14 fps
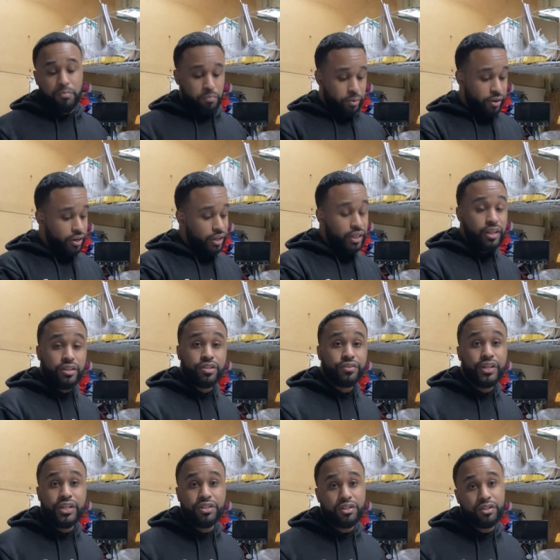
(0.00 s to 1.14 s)
Put it in the
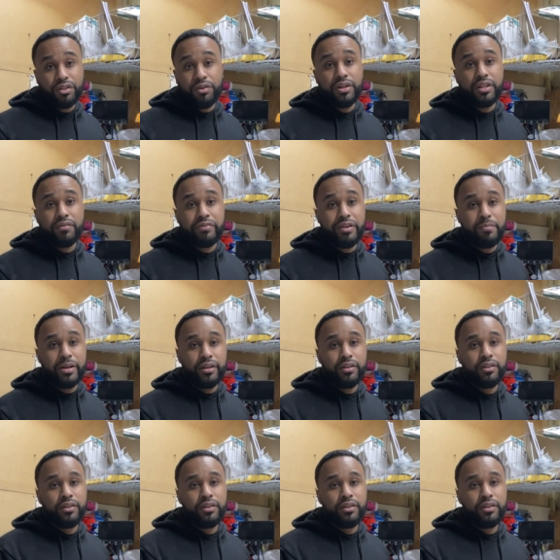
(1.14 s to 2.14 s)
syringe and throw it in the female.